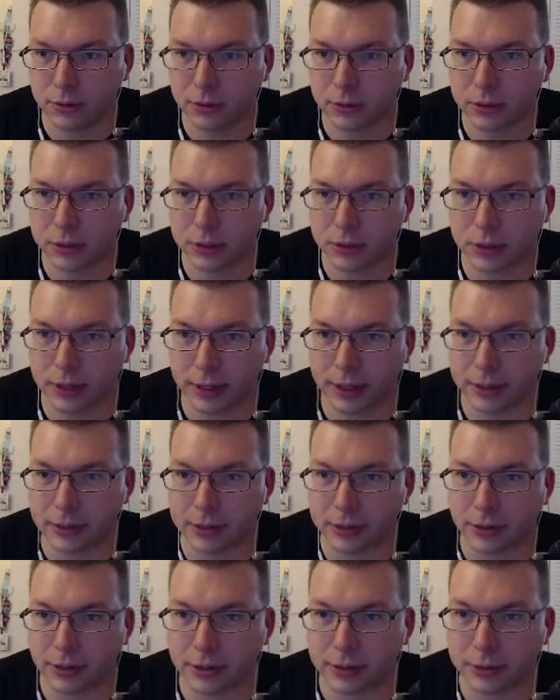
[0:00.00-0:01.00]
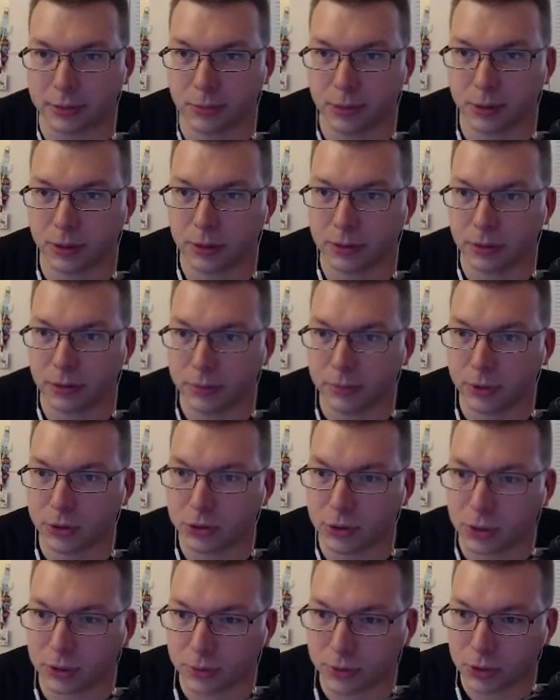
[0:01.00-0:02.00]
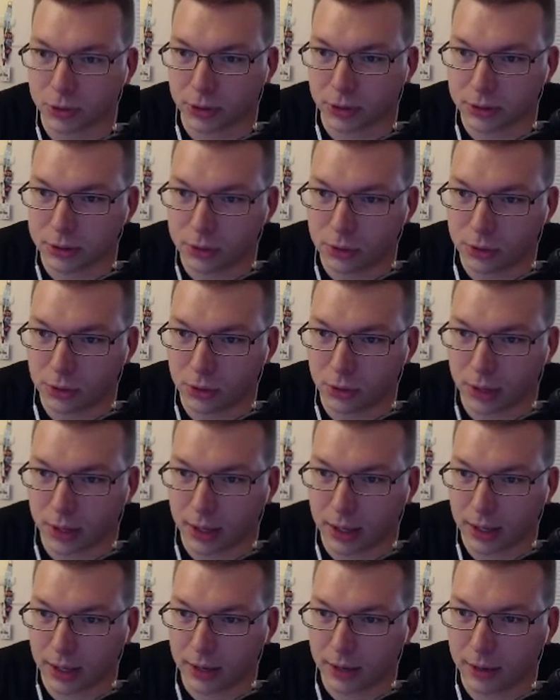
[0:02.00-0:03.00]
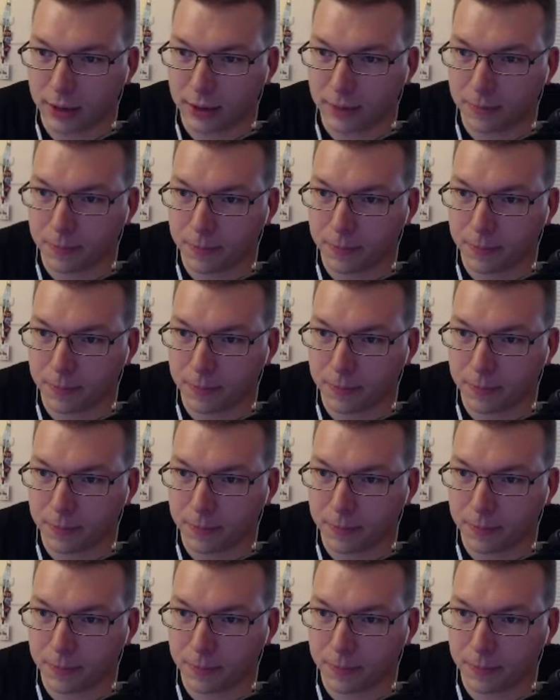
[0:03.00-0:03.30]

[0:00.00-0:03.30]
sciencey things on my ship. So let's do a...